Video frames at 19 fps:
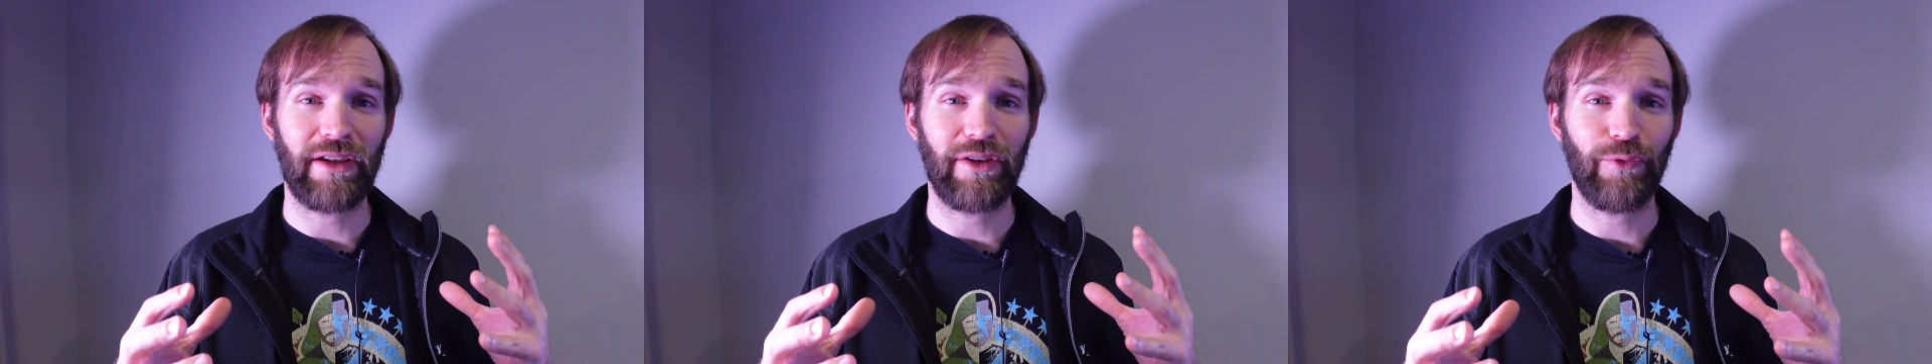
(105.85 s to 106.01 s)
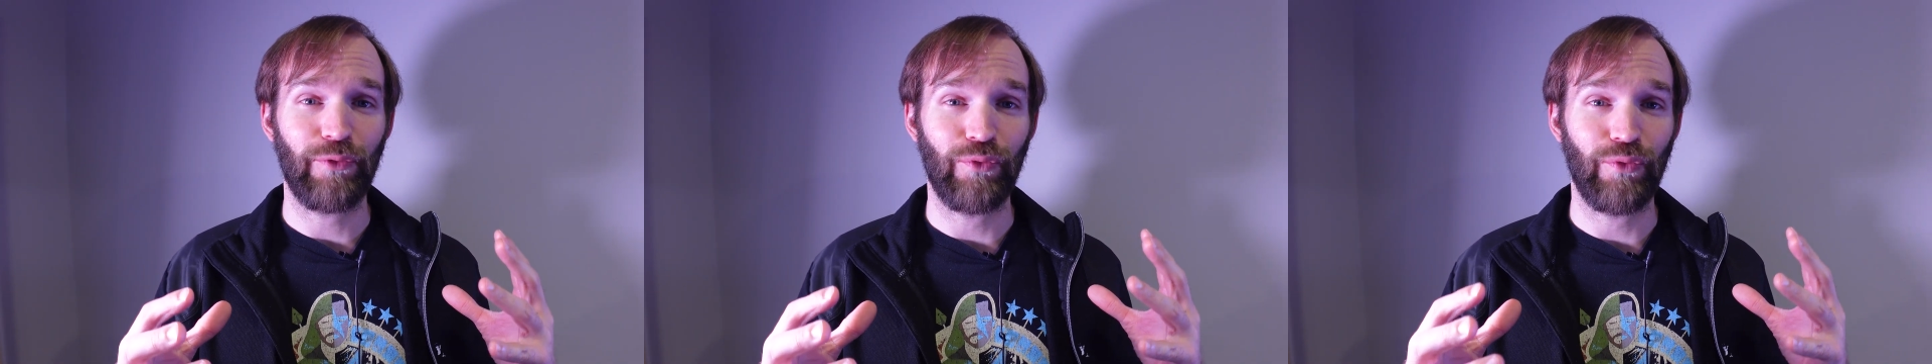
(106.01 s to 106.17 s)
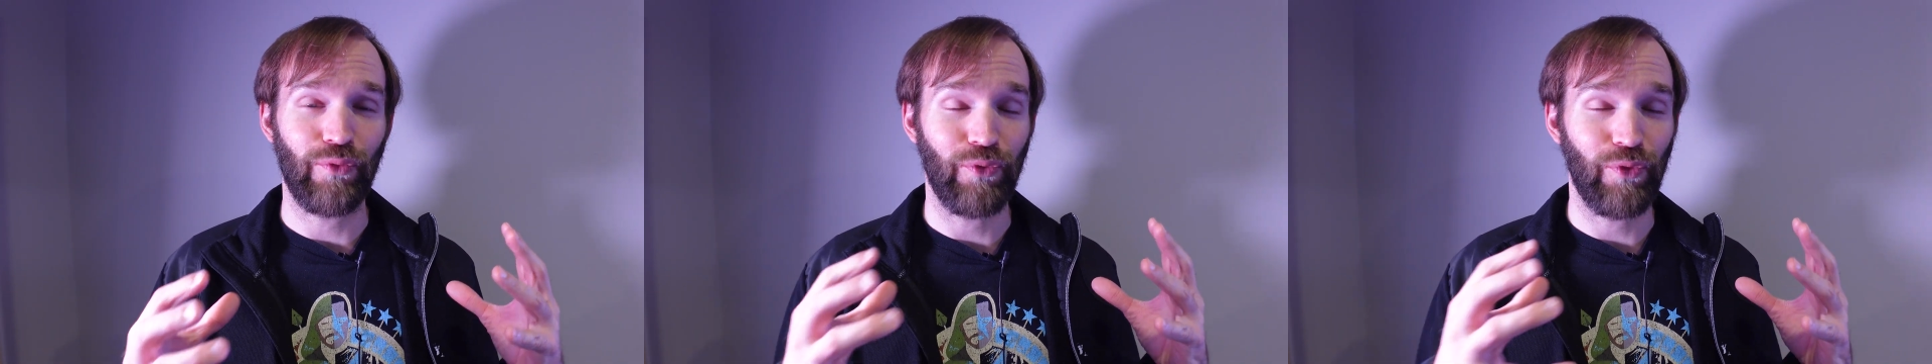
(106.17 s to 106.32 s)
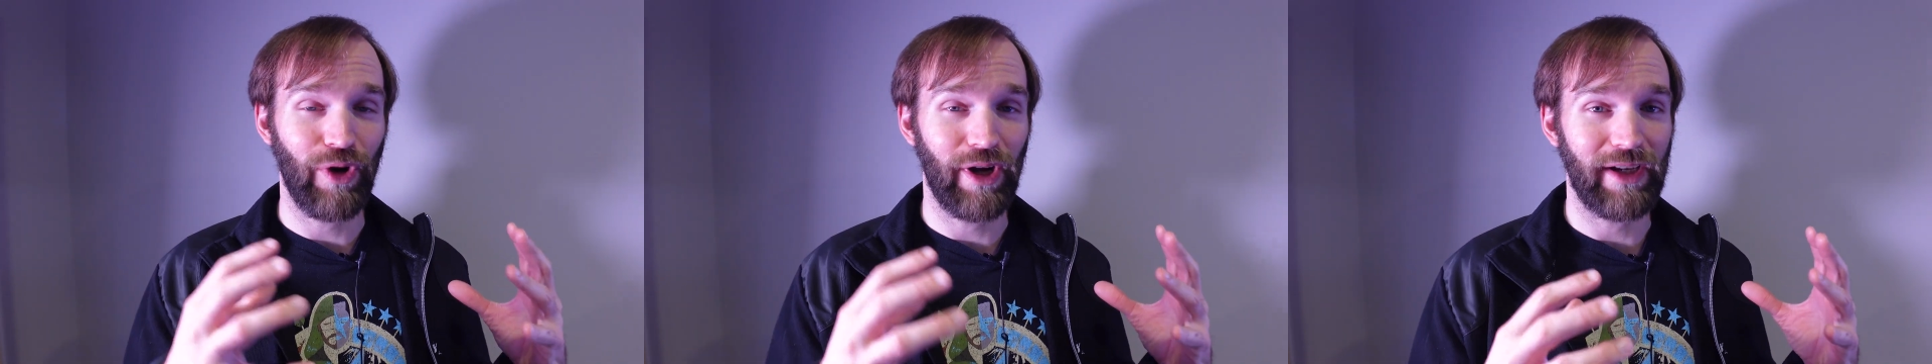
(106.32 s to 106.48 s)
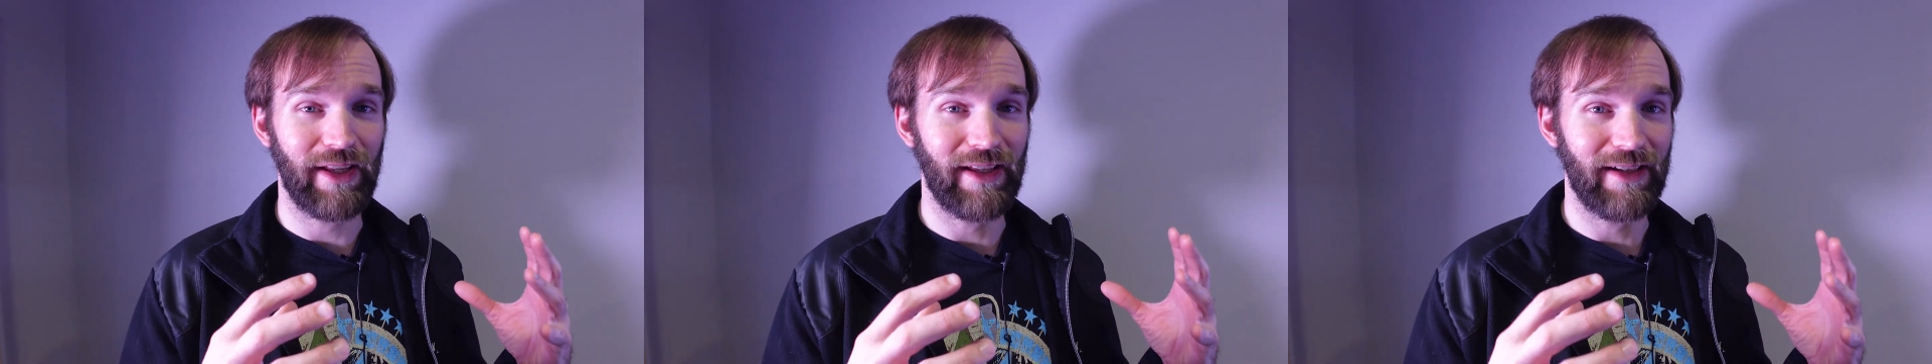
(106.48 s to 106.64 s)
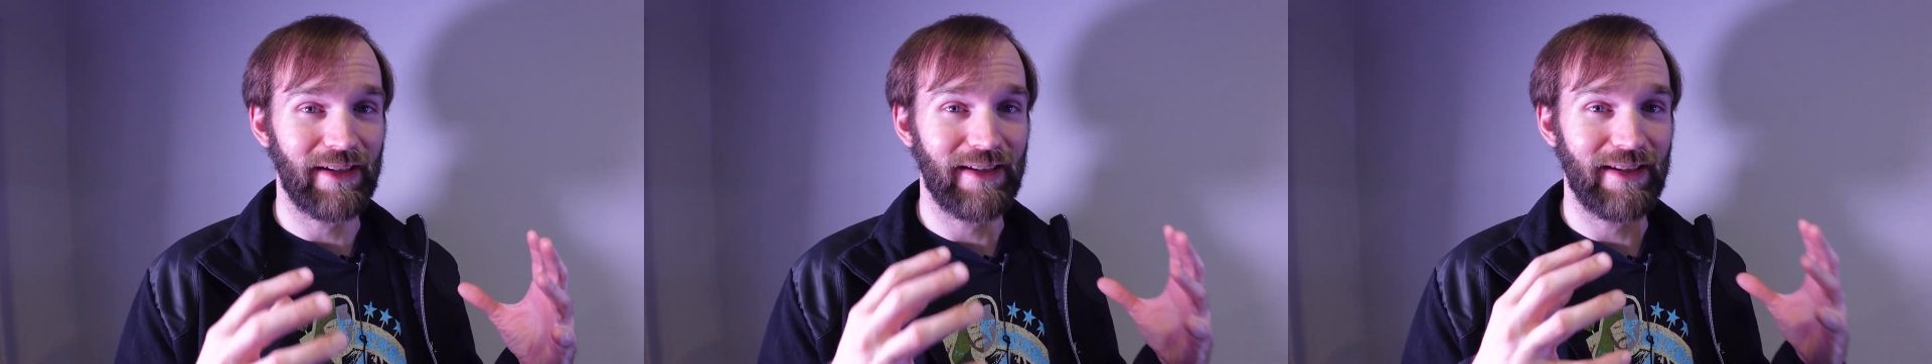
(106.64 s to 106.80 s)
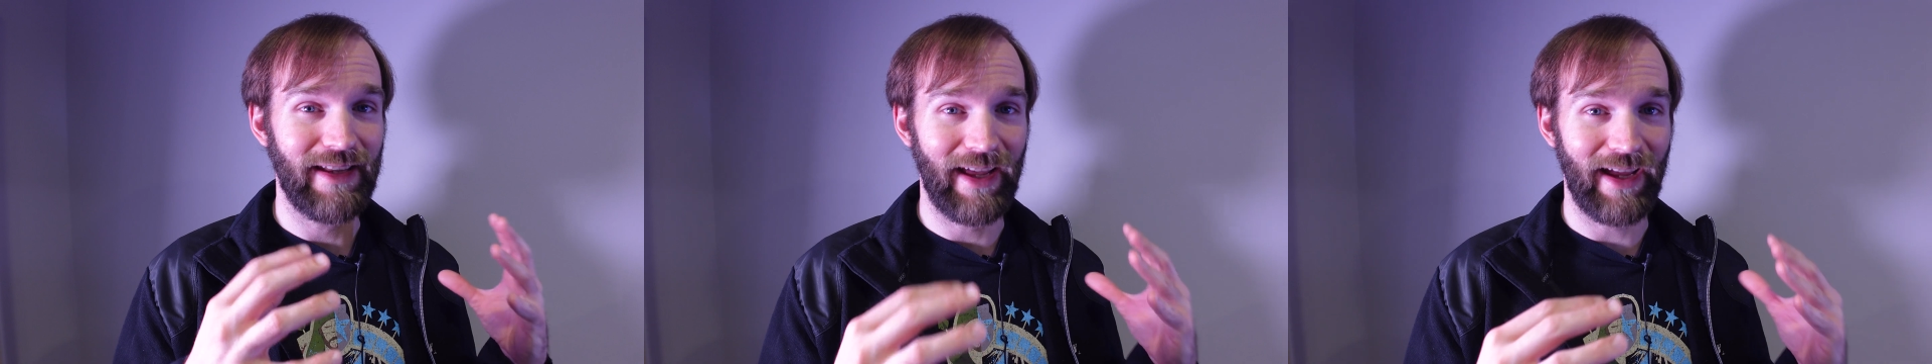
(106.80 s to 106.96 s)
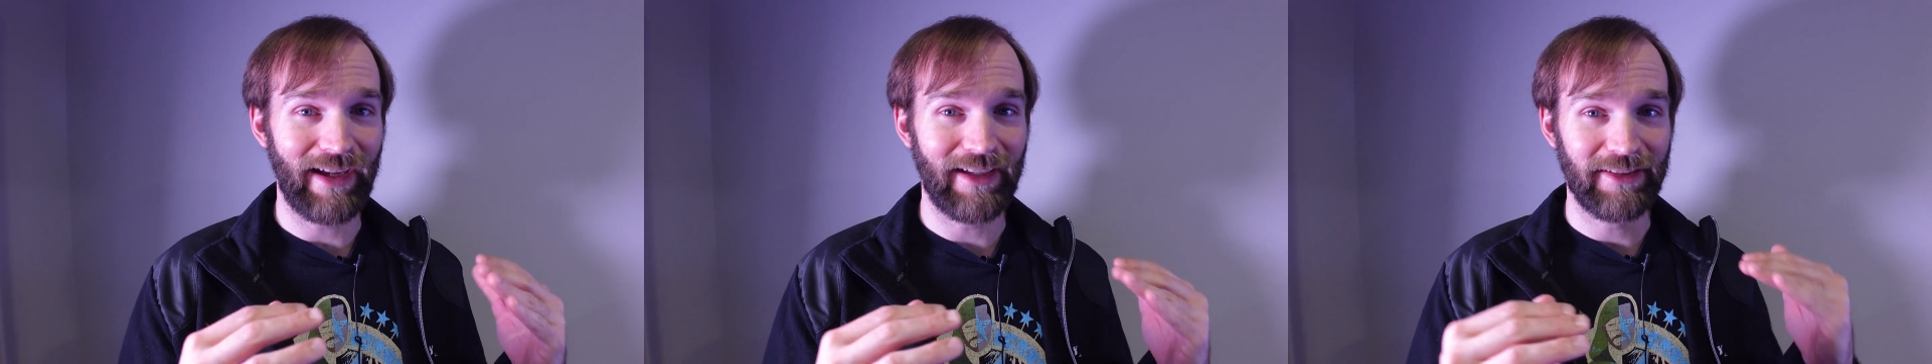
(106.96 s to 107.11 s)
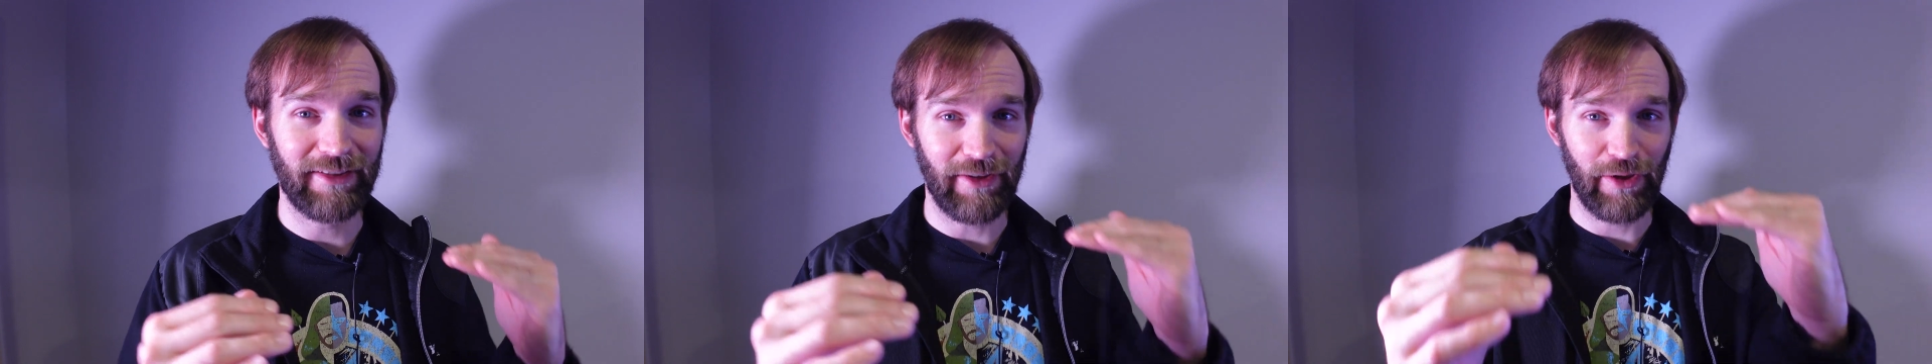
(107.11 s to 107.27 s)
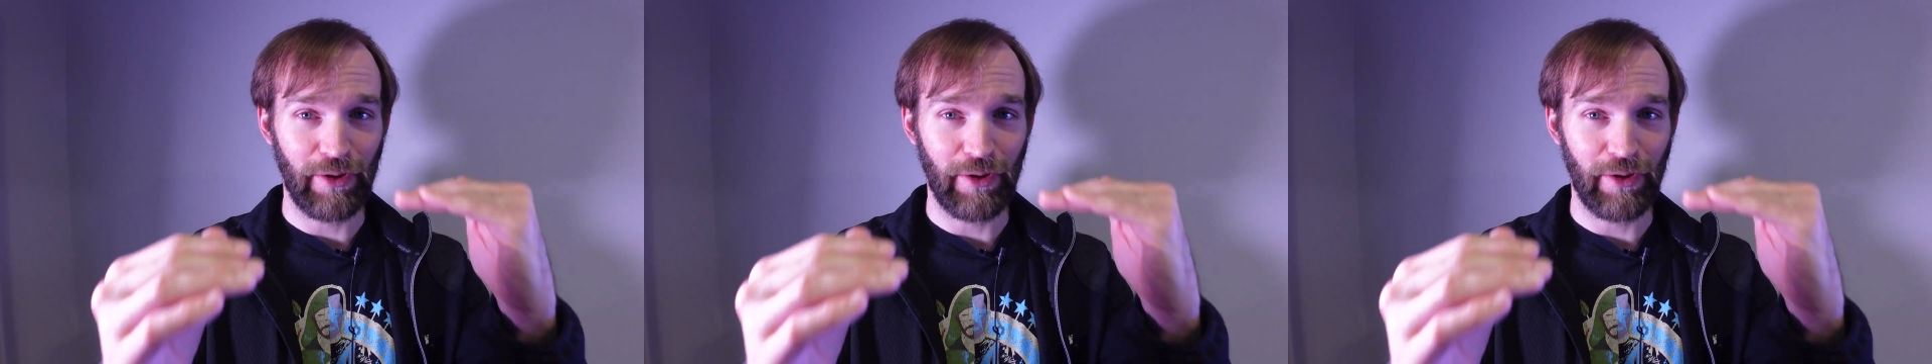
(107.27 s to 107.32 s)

running DeX